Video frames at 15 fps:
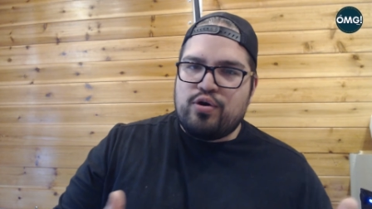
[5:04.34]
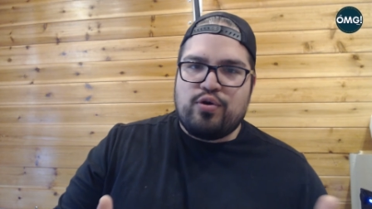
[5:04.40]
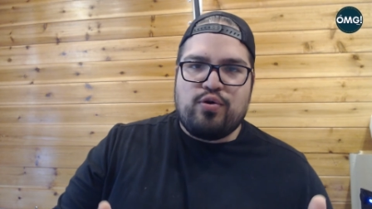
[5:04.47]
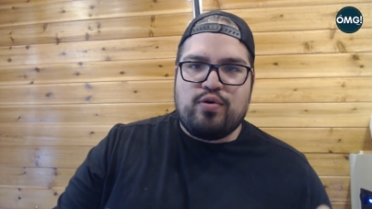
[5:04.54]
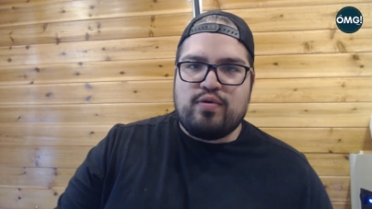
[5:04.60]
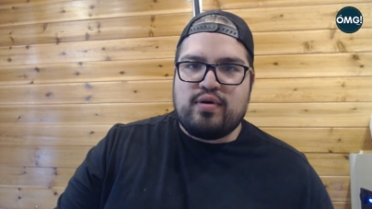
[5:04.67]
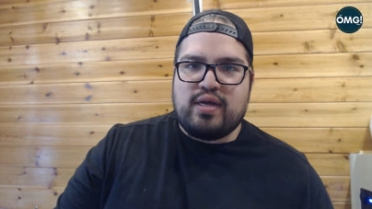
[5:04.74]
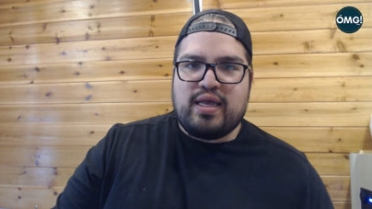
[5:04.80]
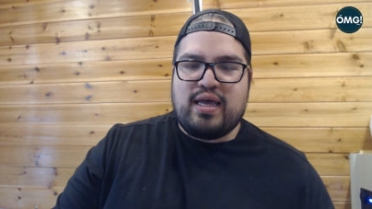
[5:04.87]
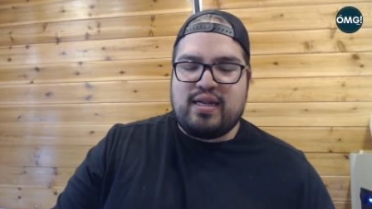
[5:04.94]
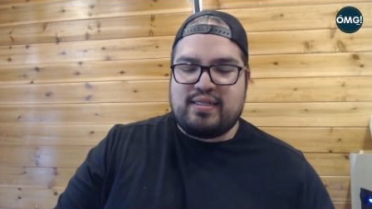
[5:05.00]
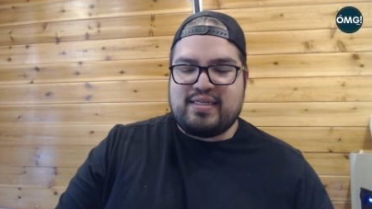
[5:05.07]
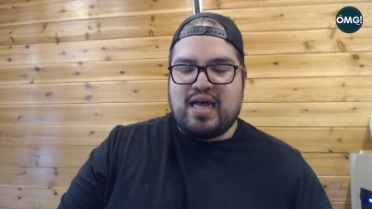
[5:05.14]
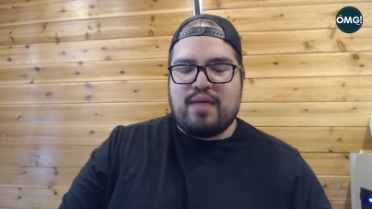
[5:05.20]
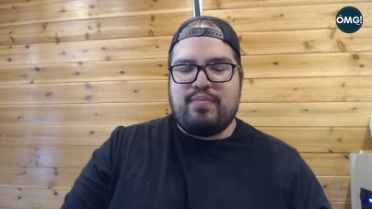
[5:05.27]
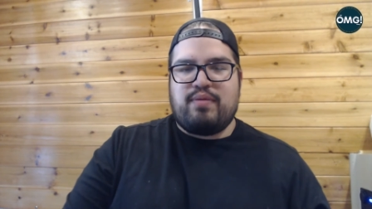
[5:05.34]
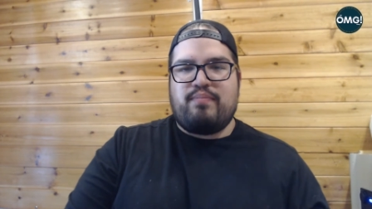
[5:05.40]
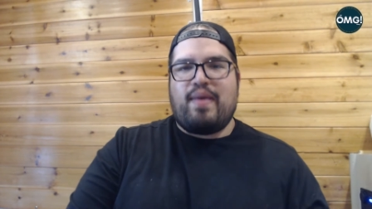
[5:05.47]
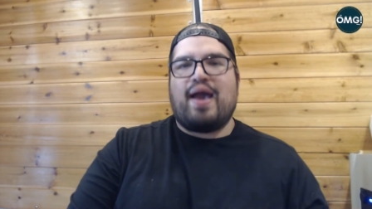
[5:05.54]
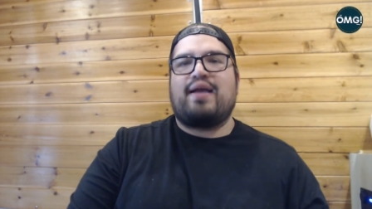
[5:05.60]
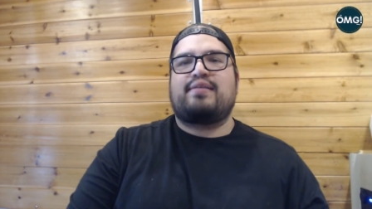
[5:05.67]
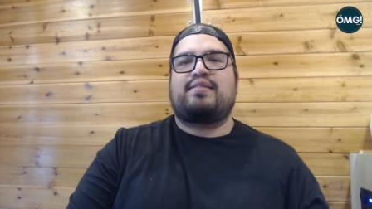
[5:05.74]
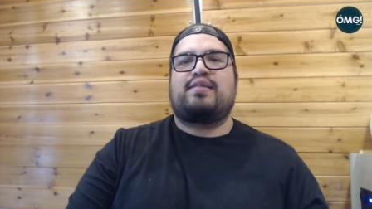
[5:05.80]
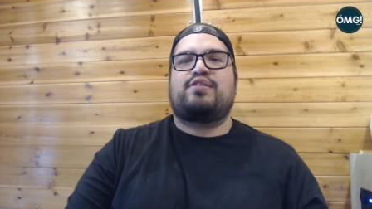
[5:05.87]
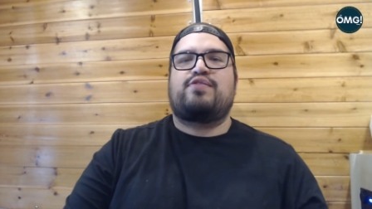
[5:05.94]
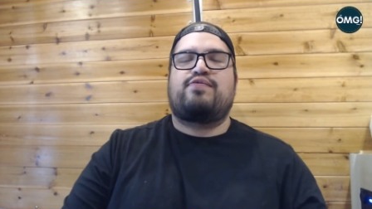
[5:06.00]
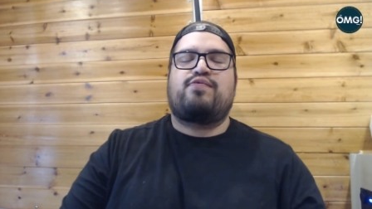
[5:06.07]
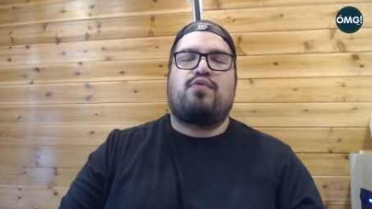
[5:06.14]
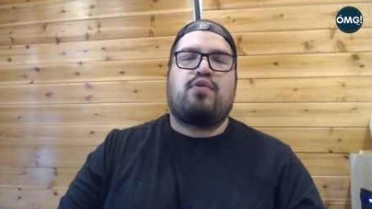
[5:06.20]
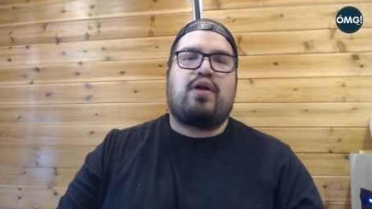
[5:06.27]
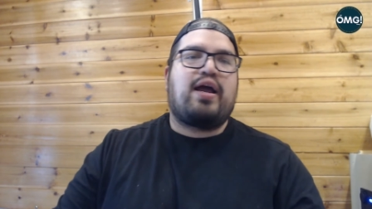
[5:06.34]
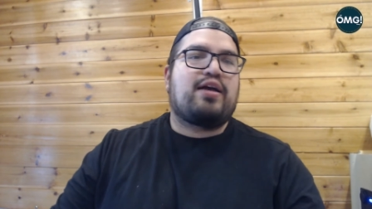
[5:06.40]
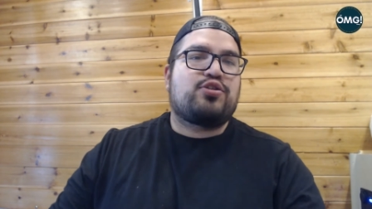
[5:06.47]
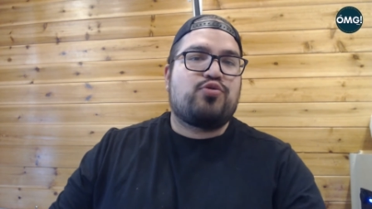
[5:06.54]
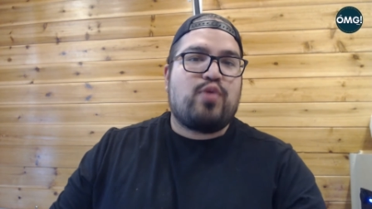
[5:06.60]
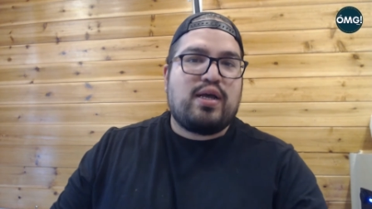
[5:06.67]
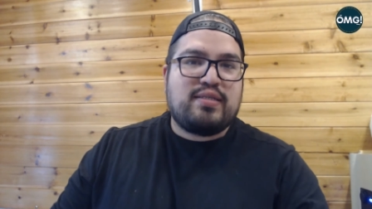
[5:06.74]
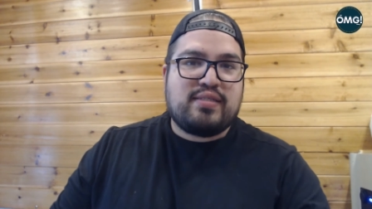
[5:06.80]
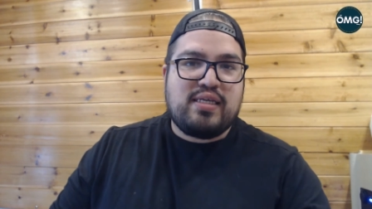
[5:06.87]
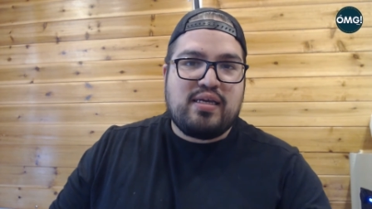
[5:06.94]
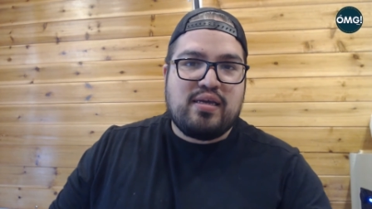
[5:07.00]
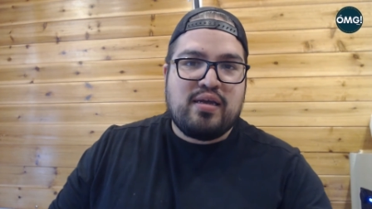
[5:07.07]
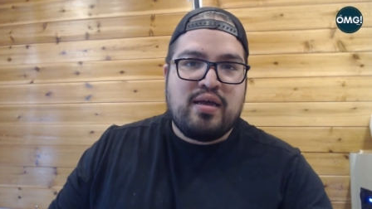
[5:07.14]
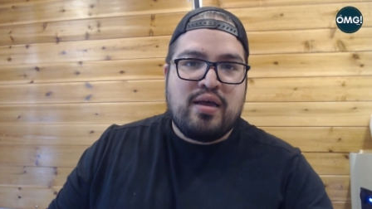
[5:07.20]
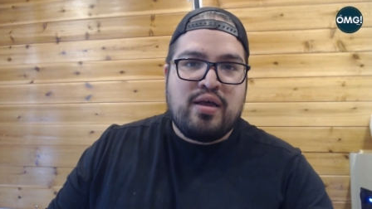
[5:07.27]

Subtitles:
Google again and type in magazines for XYZ.